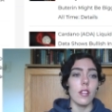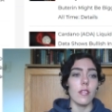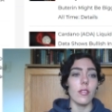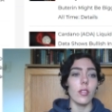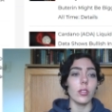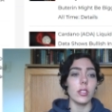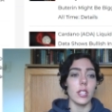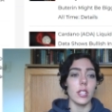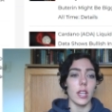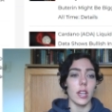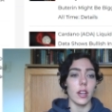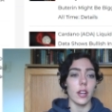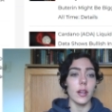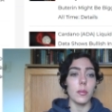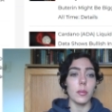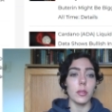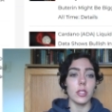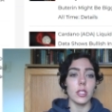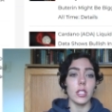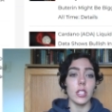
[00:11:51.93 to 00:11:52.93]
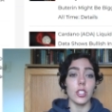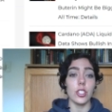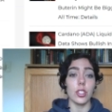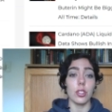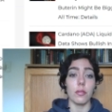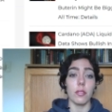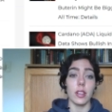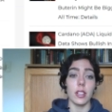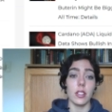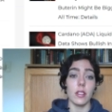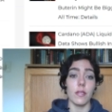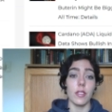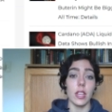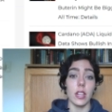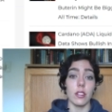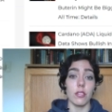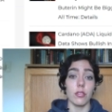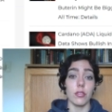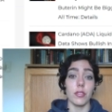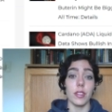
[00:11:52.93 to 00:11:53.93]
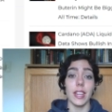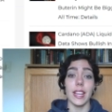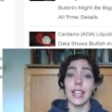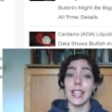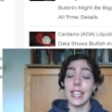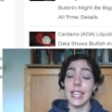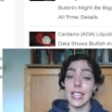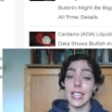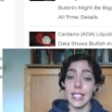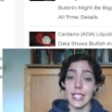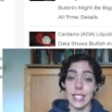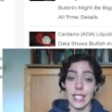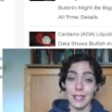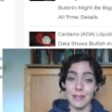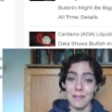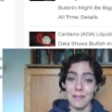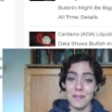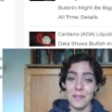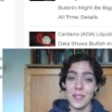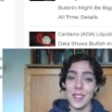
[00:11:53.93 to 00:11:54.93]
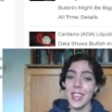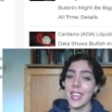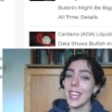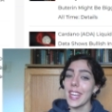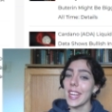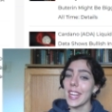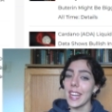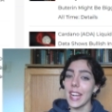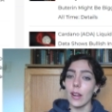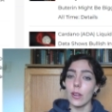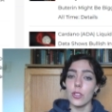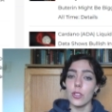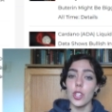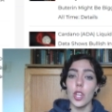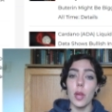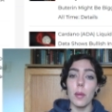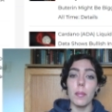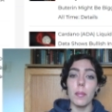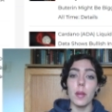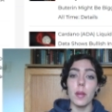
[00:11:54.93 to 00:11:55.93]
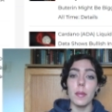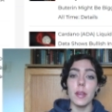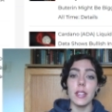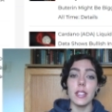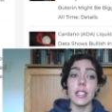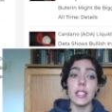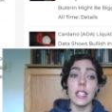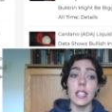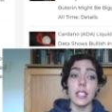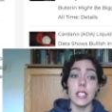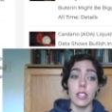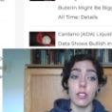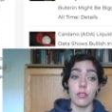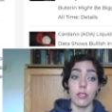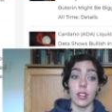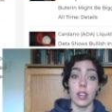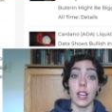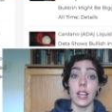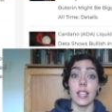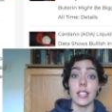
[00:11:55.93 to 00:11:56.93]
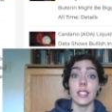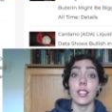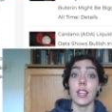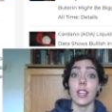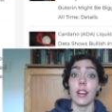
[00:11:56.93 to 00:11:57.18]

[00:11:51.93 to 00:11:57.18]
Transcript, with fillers: Voltaire will teach the rest of the industry a lesson in how to implement decentralized